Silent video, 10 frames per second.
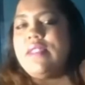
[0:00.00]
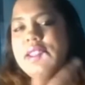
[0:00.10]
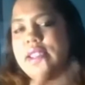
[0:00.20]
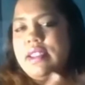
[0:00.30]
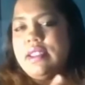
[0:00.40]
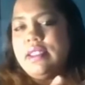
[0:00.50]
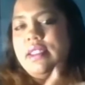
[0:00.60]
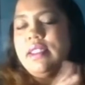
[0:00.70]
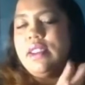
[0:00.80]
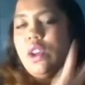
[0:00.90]
And come
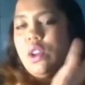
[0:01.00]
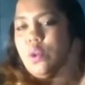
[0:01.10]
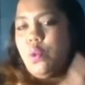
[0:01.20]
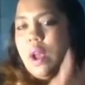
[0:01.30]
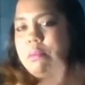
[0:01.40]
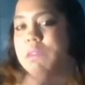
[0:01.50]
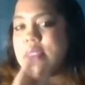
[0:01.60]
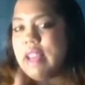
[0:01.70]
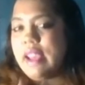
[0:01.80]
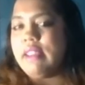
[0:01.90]
on, y'all are
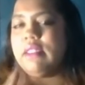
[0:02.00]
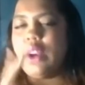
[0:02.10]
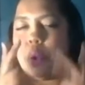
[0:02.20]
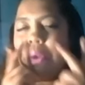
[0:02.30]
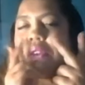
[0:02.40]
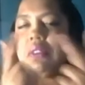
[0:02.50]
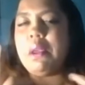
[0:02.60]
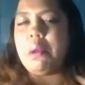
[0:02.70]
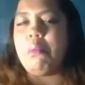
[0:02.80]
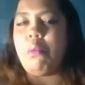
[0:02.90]
encouraged to sign up.
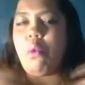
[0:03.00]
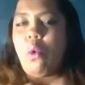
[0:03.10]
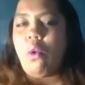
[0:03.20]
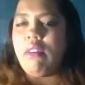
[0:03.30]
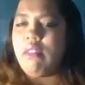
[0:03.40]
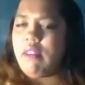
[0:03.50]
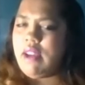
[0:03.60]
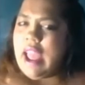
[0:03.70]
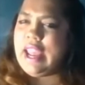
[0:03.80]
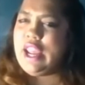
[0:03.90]
Great
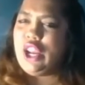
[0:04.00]
stuff.